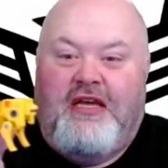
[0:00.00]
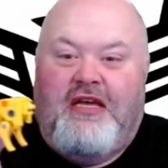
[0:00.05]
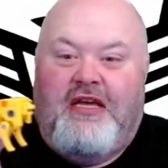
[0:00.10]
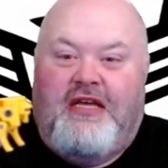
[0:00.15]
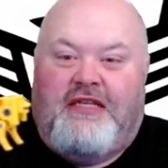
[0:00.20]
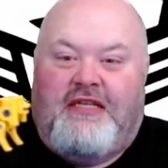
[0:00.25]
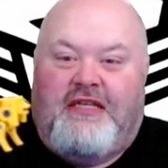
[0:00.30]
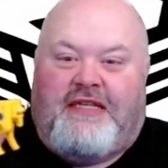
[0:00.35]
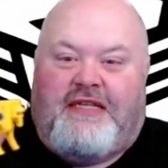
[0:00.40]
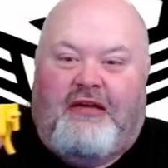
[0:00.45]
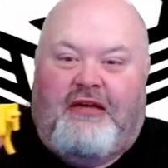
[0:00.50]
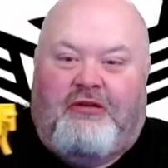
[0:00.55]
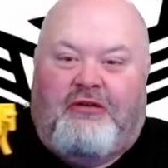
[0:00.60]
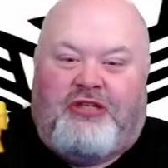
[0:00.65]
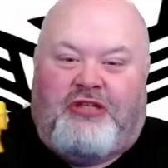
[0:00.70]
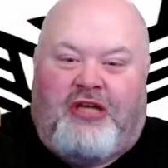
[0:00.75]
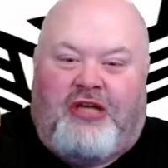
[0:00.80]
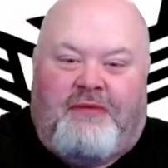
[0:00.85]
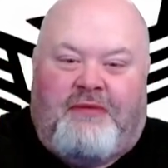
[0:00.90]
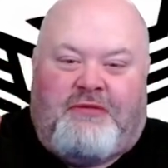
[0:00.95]

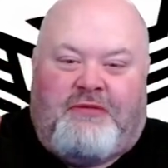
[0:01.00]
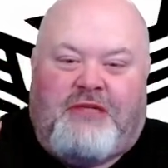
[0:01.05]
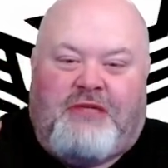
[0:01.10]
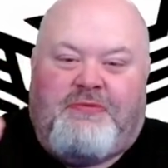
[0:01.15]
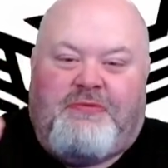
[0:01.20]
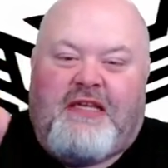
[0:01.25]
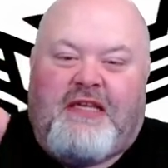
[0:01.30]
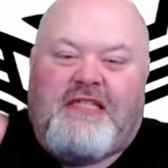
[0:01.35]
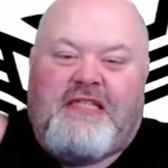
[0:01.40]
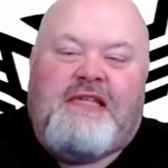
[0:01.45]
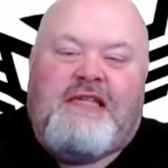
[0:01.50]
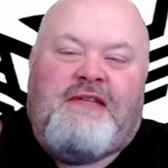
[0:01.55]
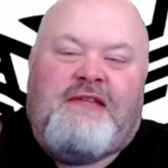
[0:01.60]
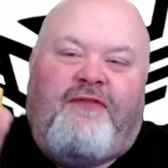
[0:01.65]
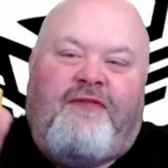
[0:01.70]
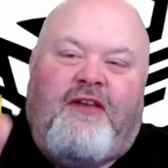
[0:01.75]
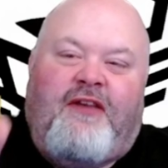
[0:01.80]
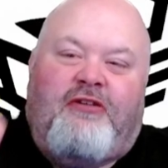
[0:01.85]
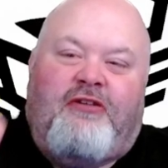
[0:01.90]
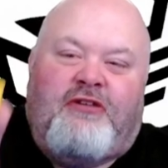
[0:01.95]
Steeljaw just because this
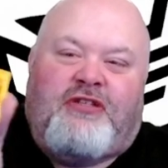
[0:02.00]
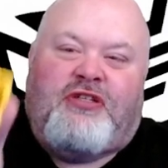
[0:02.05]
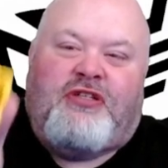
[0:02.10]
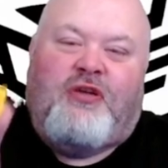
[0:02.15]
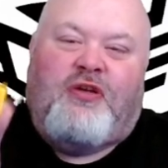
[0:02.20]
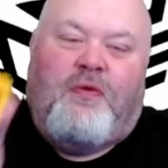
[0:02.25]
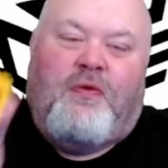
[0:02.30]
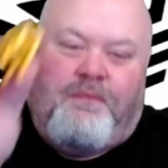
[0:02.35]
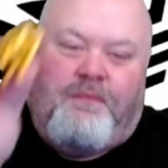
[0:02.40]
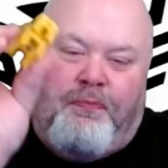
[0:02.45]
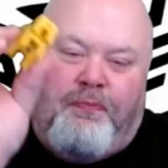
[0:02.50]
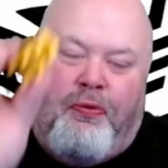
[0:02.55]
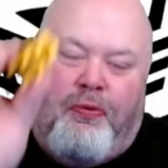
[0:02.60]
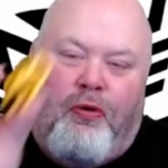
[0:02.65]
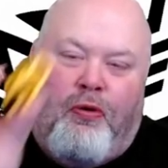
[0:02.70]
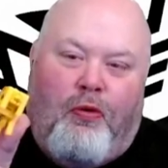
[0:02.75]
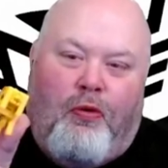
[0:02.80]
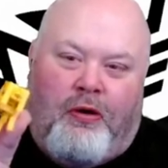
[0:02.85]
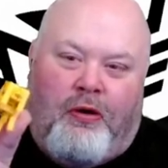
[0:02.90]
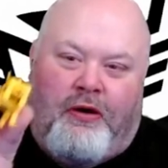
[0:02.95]
figure is so
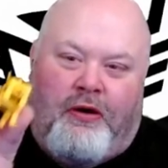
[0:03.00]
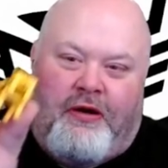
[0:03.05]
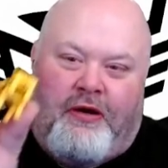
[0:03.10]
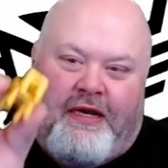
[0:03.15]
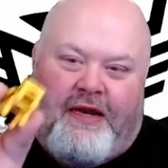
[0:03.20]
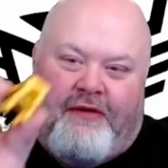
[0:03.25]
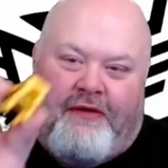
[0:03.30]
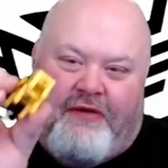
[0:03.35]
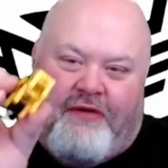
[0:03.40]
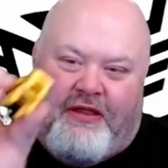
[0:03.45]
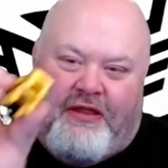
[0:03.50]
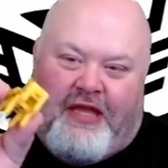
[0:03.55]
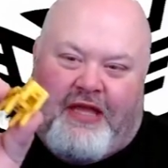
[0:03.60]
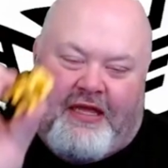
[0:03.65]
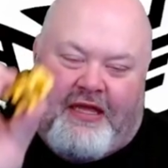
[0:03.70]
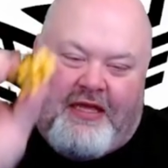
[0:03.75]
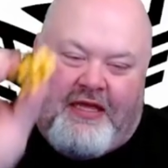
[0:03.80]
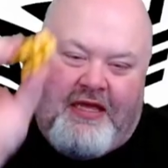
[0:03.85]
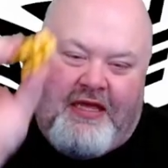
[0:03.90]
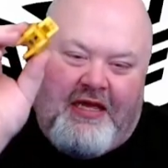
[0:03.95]
poor and
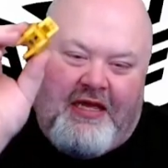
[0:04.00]
everything